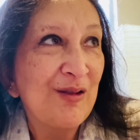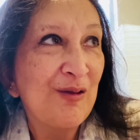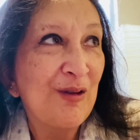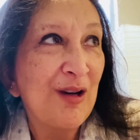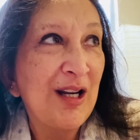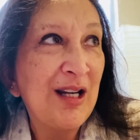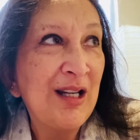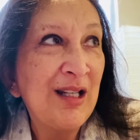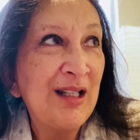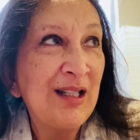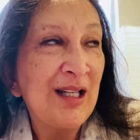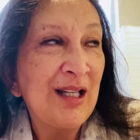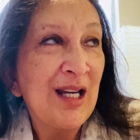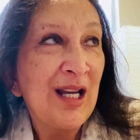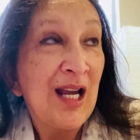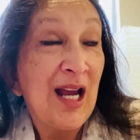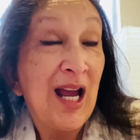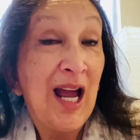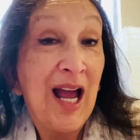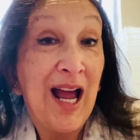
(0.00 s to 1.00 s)
right?
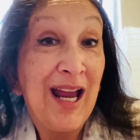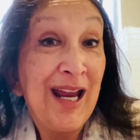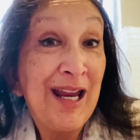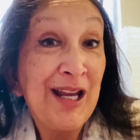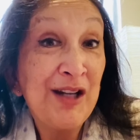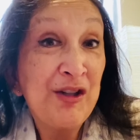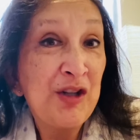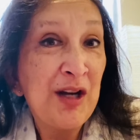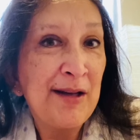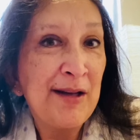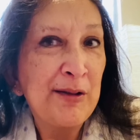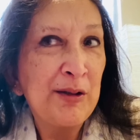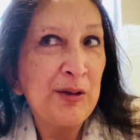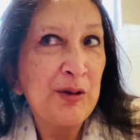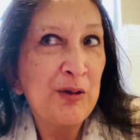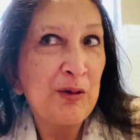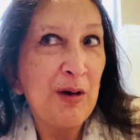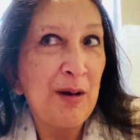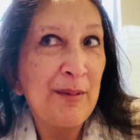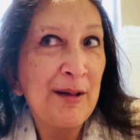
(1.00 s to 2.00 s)
I had childhood
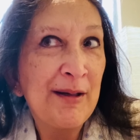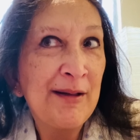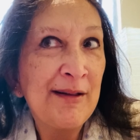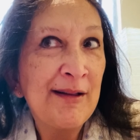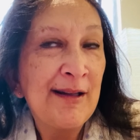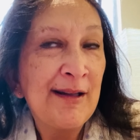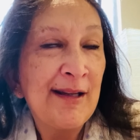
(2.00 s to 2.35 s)
trauma.